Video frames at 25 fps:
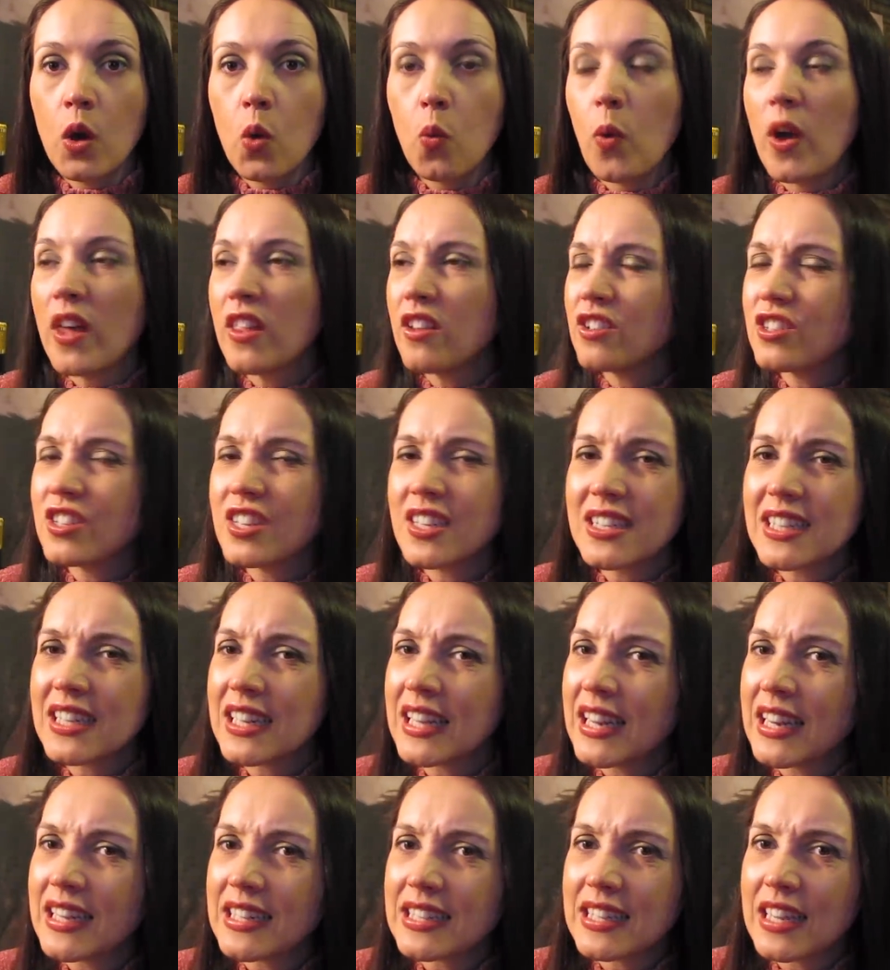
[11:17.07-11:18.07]
Whether it's a
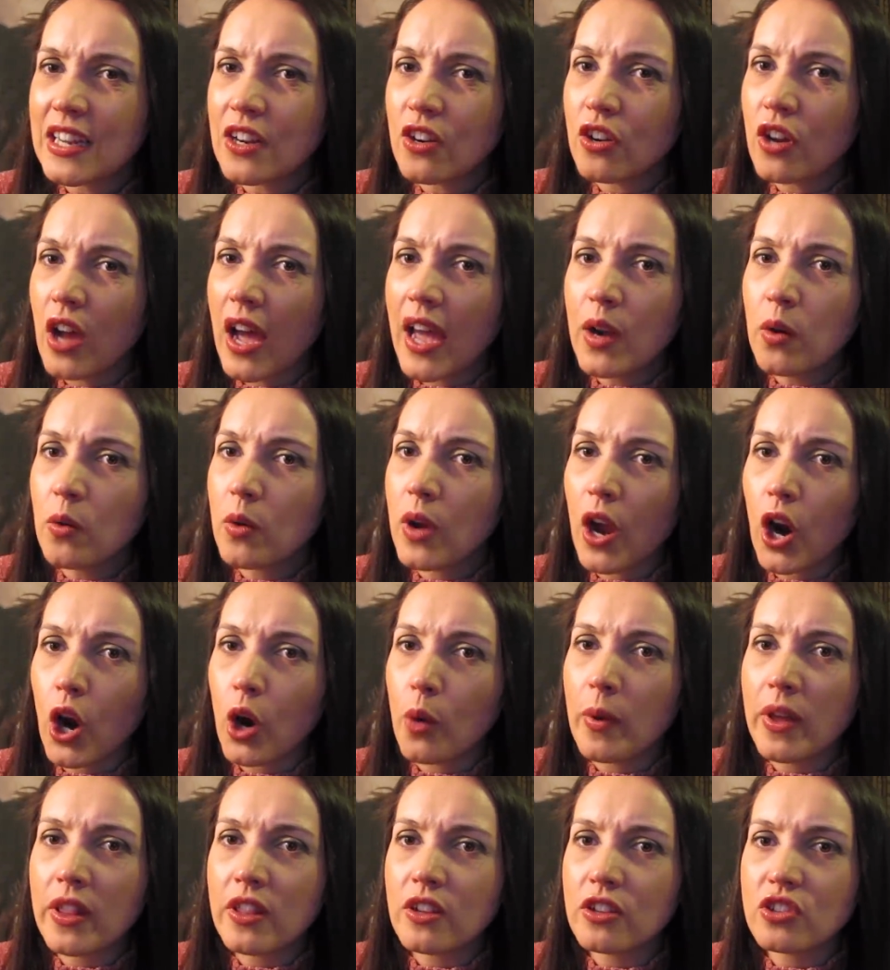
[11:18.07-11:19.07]
deleted scene or not, I don't
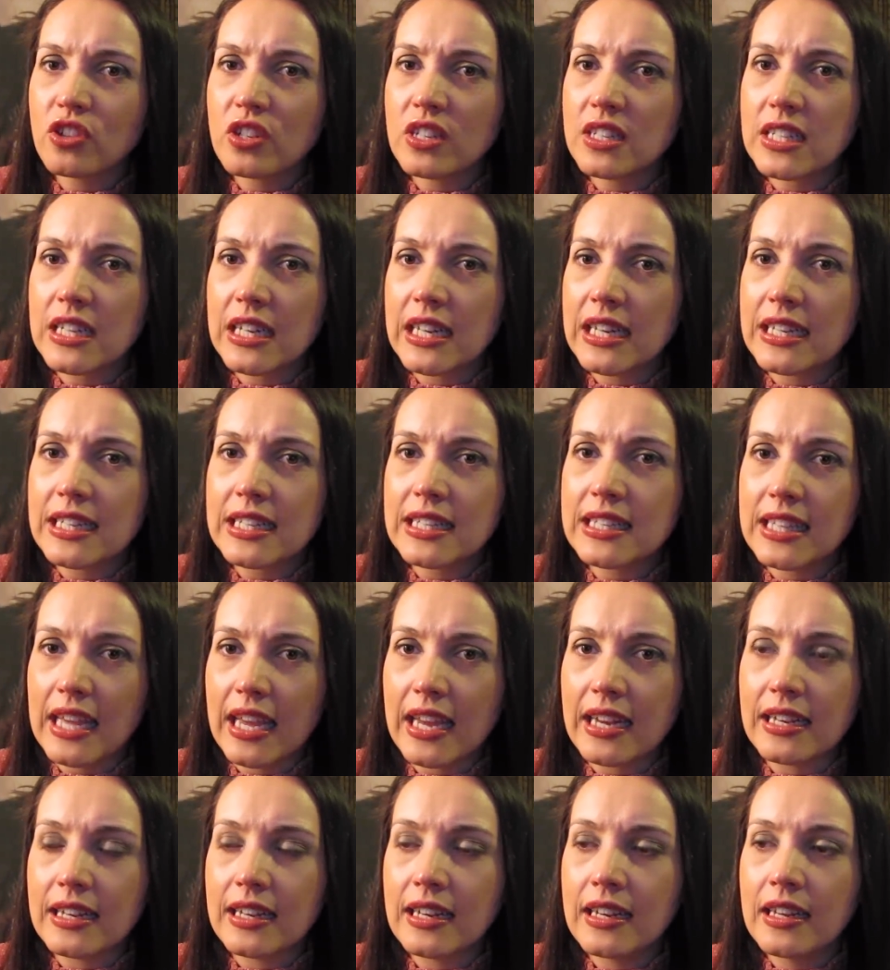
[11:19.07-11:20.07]
care whether it's a deleted
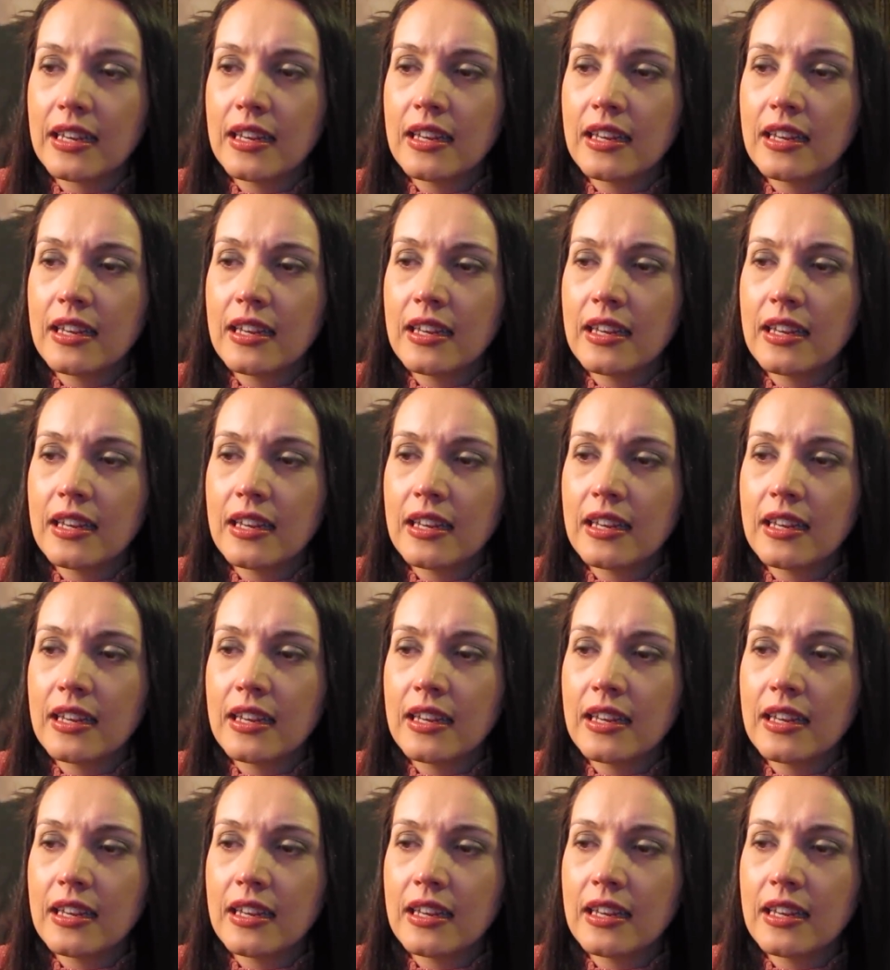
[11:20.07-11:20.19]
scene.